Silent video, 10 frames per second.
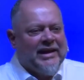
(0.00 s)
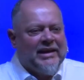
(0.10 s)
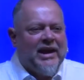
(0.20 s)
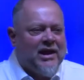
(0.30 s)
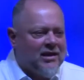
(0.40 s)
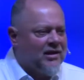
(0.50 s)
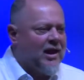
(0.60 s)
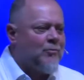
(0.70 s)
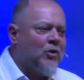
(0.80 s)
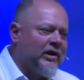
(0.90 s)
Yeah,
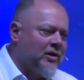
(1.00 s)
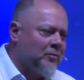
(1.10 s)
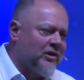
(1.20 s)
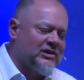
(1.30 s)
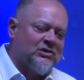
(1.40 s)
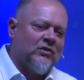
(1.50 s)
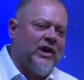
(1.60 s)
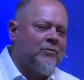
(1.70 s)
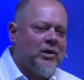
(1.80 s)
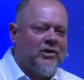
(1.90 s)
I'm only here because
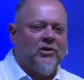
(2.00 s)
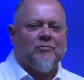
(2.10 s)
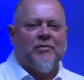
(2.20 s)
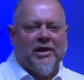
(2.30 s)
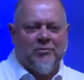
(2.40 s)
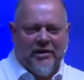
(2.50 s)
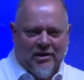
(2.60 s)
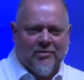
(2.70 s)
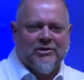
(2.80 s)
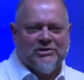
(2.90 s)
grandmother made me
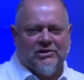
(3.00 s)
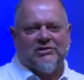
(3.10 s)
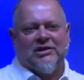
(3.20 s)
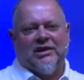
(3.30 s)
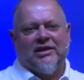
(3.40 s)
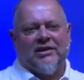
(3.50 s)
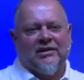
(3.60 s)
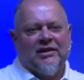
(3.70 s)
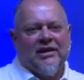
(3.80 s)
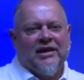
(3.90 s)
come to church today.
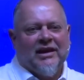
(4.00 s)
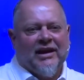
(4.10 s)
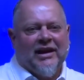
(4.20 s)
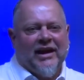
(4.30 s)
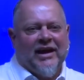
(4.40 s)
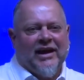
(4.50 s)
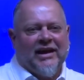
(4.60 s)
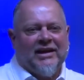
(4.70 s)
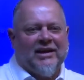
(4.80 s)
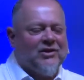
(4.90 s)

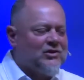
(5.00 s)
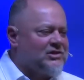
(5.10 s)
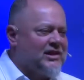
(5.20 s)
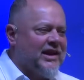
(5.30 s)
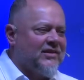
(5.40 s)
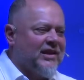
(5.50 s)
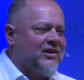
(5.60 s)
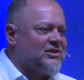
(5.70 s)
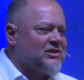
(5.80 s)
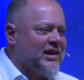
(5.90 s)
And I understand that. I
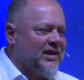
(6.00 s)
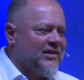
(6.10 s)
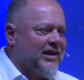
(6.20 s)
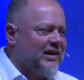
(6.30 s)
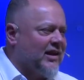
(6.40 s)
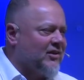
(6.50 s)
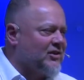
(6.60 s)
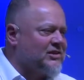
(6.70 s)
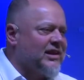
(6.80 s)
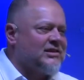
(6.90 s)
understand that. And I
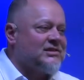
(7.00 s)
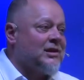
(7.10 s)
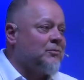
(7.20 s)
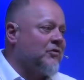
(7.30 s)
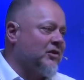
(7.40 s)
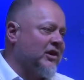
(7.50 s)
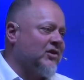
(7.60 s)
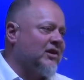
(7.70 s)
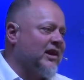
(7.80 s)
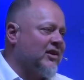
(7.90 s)
understand some of you here
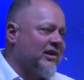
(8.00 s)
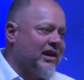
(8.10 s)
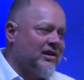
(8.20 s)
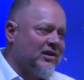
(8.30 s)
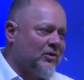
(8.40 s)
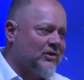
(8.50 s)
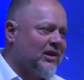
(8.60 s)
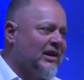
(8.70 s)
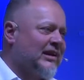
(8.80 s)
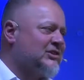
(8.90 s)
today are kind of going,
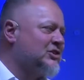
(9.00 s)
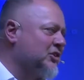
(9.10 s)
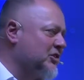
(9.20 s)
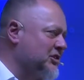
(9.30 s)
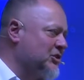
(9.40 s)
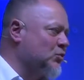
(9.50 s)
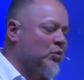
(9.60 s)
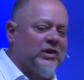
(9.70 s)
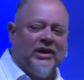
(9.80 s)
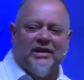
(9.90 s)
Church is
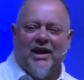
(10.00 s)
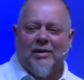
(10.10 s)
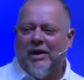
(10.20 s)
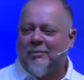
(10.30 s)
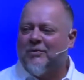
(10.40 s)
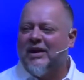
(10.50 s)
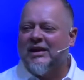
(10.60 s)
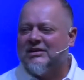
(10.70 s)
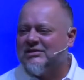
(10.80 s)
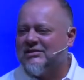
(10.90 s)
really not my
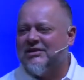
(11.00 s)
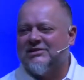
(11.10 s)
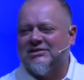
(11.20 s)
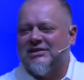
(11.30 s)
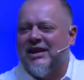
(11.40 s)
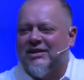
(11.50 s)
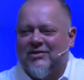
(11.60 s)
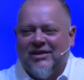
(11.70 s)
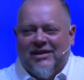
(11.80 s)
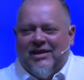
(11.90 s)
place. This is
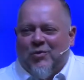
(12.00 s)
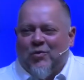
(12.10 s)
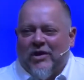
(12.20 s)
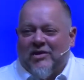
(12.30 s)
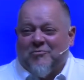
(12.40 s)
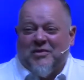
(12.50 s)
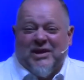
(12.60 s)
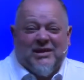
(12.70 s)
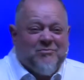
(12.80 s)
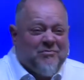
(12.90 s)
not, where I've
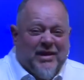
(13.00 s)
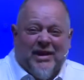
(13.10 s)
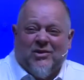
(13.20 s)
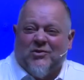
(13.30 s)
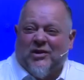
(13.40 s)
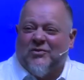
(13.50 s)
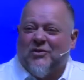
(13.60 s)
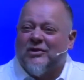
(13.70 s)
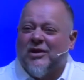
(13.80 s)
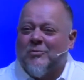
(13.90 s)
been. I don't really
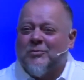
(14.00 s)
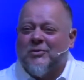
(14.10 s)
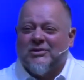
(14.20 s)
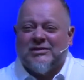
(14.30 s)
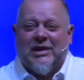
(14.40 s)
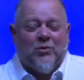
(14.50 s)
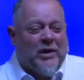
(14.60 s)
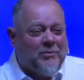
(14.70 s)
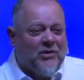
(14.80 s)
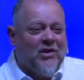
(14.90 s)
feel comfortable. It's not where I
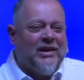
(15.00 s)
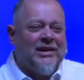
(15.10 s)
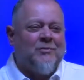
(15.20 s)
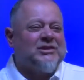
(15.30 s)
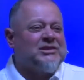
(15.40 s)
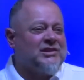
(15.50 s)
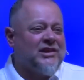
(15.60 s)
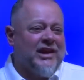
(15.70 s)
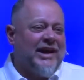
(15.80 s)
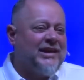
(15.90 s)
belong. And let me just tell
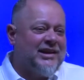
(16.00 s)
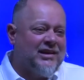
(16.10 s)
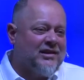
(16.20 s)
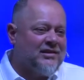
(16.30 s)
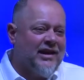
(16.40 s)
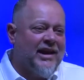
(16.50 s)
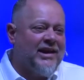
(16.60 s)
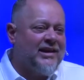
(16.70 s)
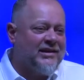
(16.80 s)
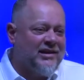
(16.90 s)
you, I get it.
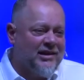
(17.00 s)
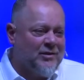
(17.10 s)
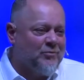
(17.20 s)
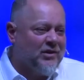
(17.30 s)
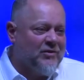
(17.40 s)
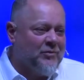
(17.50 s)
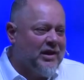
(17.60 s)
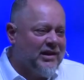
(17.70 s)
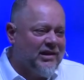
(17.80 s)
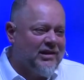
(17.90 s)
I get it. Believe me,
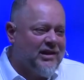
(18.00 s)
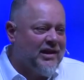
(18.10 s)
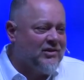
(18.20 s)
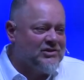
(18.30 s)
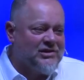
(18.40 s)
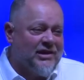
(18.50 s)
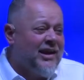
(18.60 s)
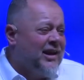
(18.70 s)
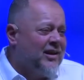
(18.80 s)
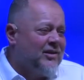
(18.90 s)
I get it. I understand.
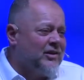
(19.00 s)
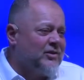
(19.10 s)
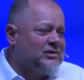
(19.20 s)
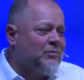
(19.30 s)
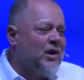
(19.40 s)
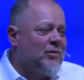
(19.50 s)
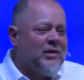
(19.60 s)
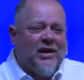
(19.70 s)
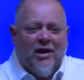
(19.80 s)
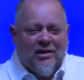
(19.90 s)
There, a mom
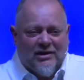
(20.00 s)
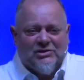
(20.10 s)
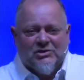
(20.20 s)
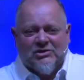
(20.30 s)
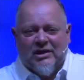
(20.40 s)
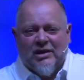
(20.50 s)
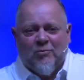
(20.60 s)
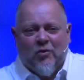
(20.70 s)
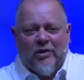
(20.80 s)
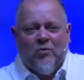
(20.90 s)
on Easter Sunday
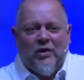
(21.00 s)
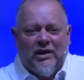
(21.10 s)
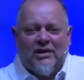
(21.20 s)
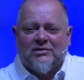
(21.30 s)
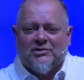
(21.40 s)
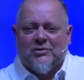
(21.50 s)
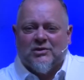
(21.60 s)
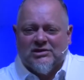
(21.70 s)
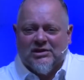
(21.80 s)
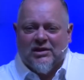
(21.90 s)
morning went into her
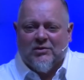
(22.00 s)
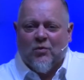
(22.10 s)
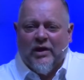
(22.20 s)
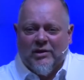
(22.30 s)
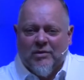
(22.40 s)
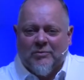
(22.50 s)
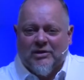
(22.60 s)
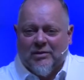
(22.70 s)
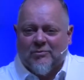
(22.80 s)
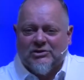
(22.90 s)
son to wake him up to
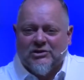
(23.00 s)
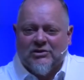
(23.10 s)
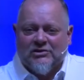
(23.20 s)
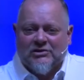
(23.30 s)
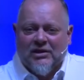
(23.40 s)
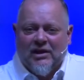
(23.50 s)
come to church.